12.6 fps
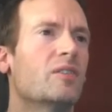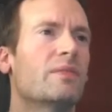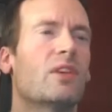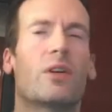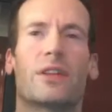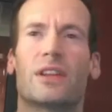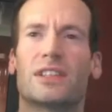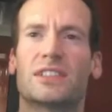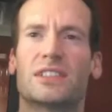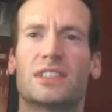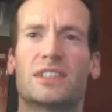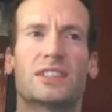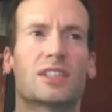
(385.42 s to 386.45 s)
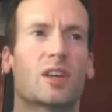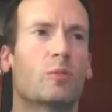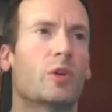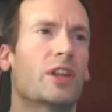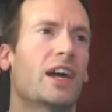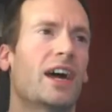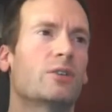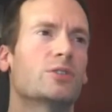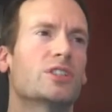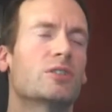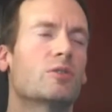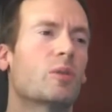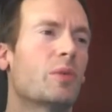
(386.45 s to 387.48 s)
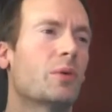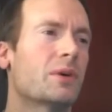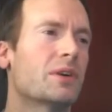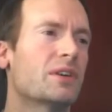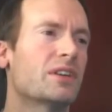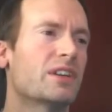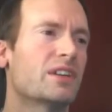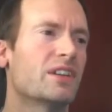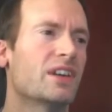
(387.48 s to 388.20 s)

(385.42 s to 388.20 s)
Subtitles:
All the listings come with a housing report.